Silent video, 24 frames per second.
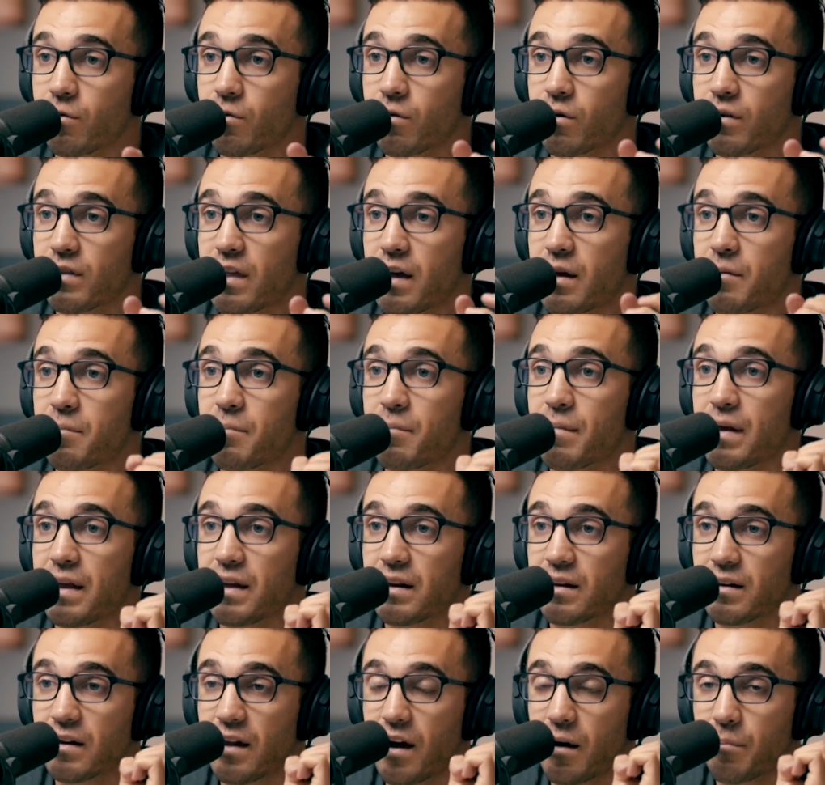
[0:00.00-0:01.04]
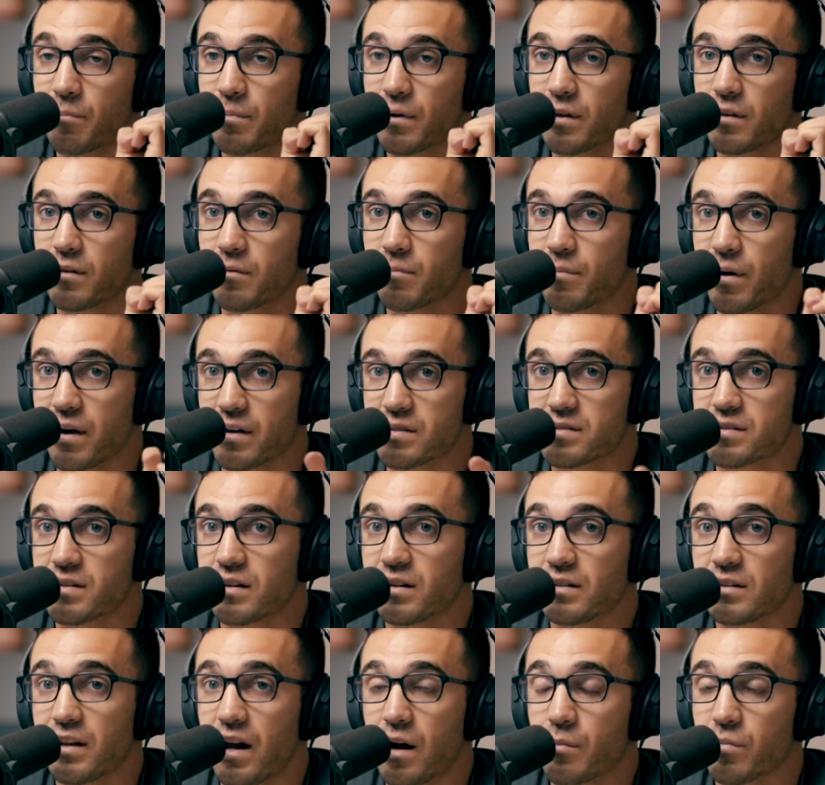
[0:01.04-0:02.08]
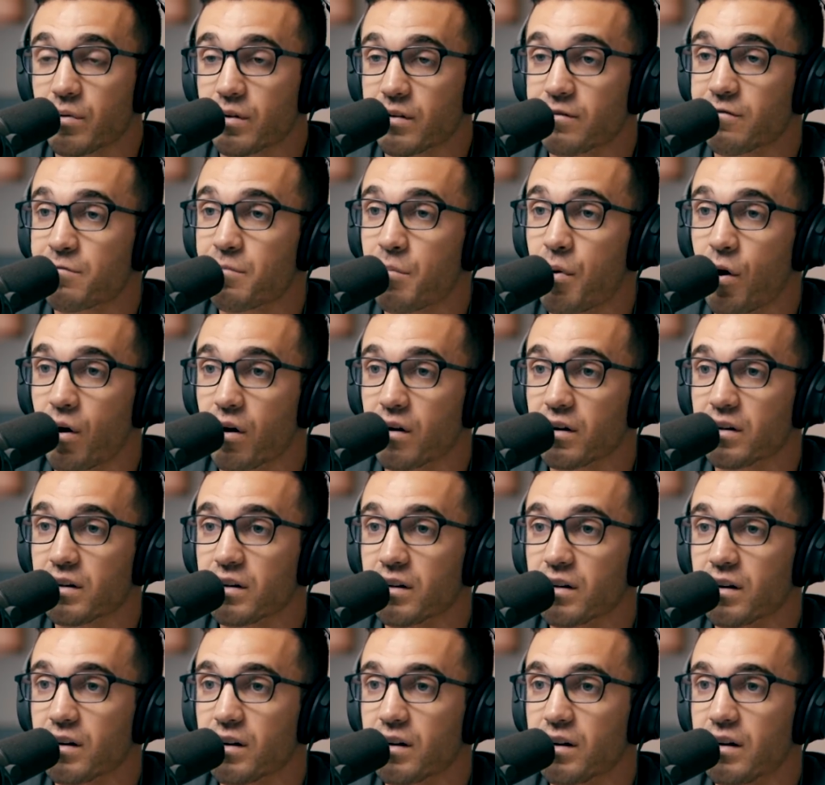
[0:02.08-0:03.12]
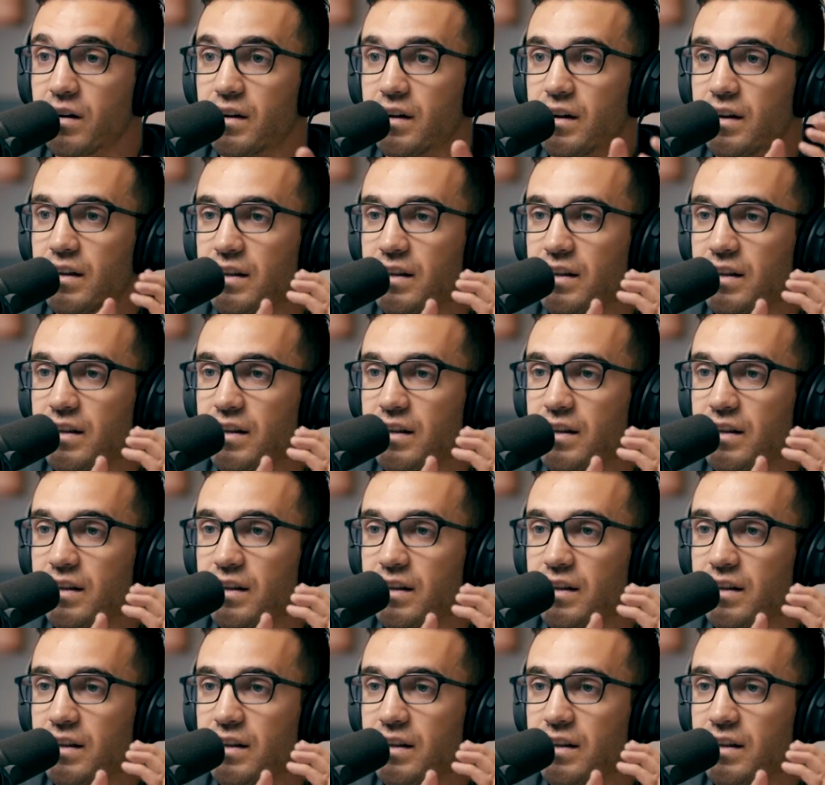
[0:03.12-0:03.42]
or that may not be the best collaborative partner